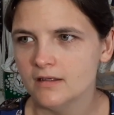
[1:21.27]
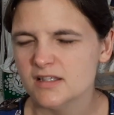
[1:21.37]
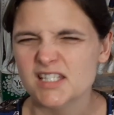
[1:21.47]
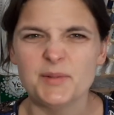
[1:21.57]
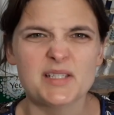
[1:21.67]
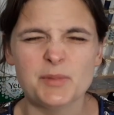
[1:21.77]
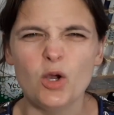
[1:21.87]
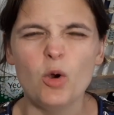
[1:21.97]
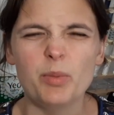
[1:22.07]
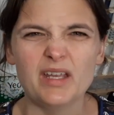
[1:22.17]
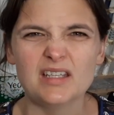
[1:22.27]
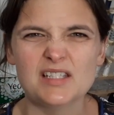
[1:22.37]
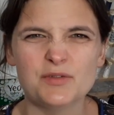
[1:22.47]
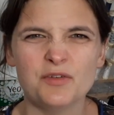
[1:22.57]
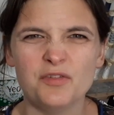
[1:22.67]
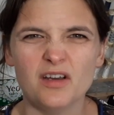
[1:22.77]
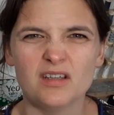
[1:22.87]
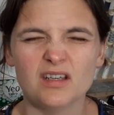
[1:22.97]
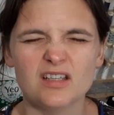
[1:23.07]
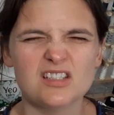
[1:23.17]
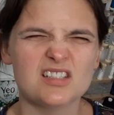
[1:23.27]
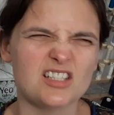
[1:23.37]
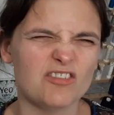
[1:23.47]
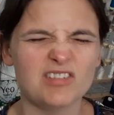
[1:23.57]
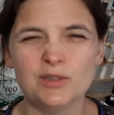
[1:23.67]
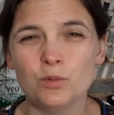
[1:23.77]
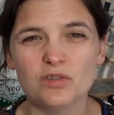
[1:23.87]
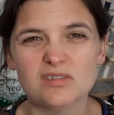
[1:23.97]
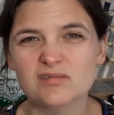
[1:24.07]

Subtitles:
sewing's my hobby and it's for fun, and I just don't really want